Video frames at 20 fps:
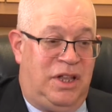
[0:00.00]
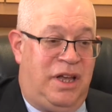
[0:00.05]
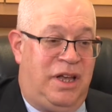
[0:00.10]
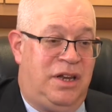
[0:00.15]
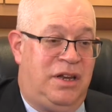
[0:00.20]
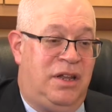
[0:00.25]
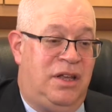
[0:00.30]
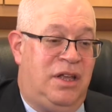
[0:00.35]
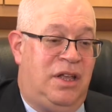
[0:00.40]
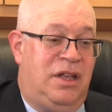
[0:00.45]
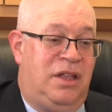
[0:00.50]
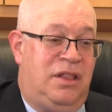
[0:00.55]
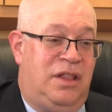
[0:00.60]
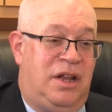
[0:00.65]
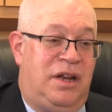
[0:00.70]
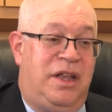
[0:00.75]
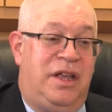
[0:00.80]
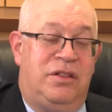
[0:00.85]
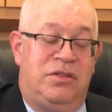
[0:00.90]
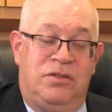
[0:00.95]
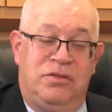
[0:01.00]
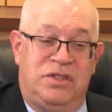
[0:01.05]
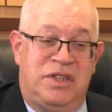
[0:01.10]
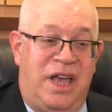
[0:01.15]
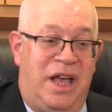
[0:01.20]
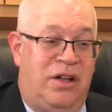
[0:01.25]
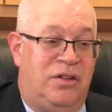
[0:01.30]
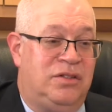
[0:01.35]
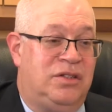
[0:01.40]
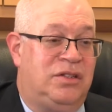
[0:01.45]
Lane that handles
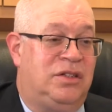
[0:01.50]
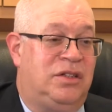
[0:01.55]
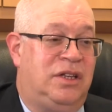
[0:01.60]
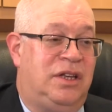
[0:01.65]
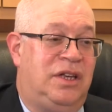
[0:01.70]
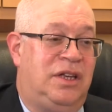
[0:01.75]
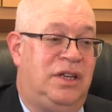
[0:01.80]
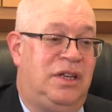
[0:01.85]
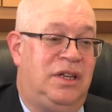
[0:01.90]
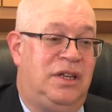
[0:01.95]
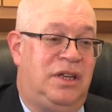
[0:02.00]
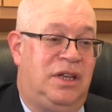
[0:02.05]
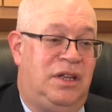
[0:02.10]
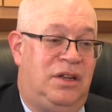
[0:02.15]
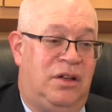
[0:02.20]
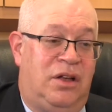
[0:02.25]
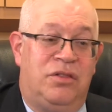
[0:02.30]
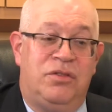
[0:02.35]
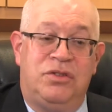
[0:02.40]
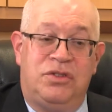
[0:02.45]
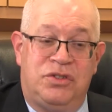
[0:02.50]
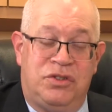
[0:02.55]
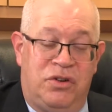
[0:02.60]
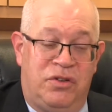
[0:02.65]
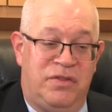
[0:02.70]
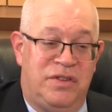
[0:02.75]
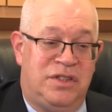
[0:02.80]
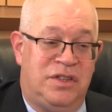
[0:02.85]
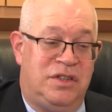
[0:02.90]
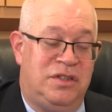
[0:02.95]
counseling and other
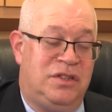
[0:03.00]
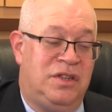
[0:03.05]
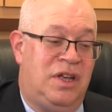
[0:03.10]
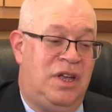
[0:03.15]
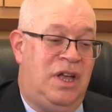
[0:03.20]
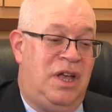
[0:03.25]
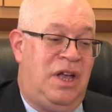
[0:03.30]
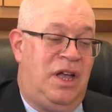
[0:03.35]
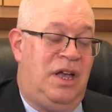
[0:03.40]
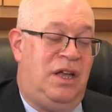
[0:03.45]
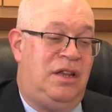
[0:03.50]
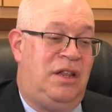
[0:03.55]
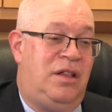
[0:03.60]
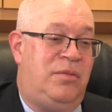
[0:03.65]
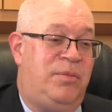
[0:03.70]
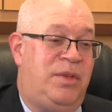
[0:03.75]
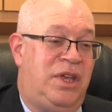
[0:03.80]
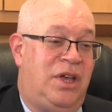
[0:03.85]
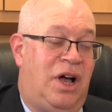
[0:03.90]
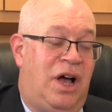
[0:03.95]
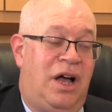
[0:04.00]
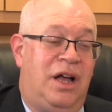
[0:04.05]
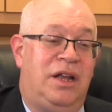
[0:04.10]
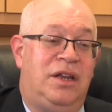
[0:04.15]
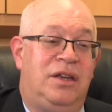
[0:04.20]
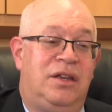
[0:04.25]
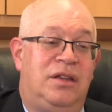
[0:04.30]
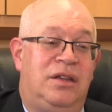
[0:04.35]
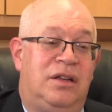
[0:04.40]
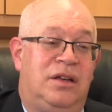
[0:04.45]
services. And then
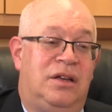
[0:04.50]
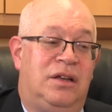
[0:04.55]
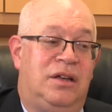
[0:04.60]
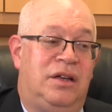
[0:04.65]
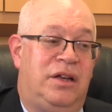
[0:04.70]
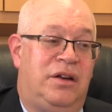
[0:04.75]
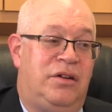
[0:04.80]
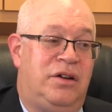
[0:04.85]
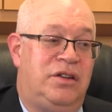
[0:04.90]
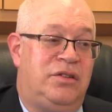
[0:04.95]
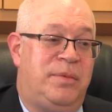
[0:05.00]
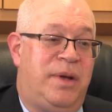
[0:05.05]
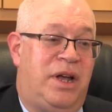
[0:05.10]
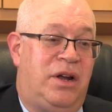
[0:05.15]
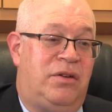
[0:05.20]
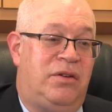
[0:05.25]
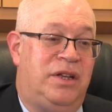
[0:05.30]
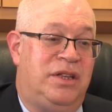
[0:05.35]
behind Heritage Manor